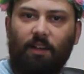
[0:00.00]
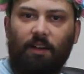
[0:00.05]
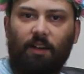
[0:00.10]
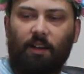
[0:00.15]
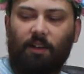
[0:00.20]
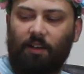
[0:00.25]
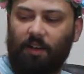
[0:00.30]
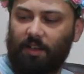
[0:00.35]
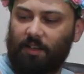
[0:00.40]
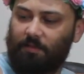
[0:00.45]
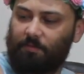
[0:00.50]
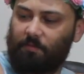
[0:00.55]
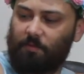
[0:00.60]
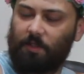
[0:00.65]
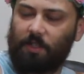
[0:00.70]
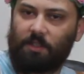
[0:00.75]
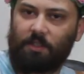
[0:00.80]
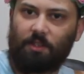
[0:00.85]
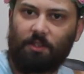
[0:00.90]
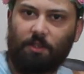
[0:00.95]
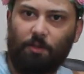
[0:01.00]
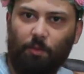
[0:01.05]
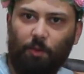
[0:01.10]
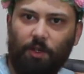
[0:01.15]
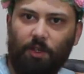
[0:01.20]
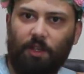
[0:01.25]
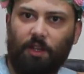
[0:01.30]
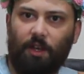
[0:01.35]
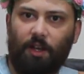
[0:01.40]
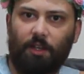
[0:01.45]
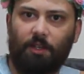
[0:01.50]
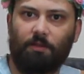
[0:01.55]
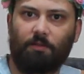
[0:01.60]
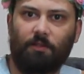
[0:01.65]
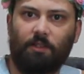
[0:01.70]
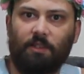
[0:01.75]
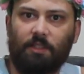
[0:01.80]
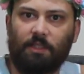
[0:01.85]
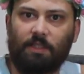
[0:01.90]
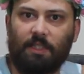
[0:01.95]
Alright, so that's all the wood cut.
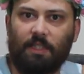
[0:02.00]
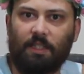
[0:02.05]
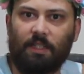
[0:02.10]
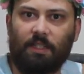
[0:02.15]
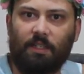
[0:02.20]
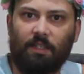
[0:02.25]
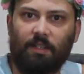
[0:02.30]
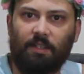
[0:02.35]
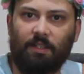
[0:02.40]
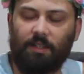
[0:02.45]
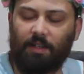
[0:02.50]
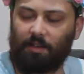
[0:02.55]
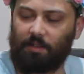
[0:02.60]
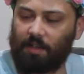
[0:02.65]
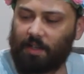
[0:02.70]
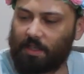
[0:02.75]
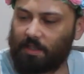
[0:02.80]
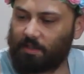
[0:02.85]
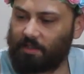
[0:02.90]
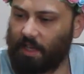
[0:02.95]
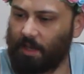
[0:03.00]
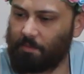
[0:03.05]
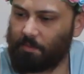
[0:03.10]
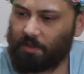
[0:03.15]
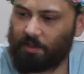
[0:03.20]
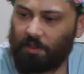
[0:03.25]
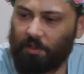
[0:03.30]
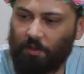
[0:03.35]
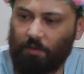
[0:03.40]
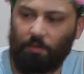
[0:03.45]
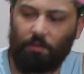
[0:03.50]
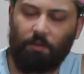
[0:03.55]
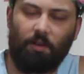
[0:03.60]
Now the next step is to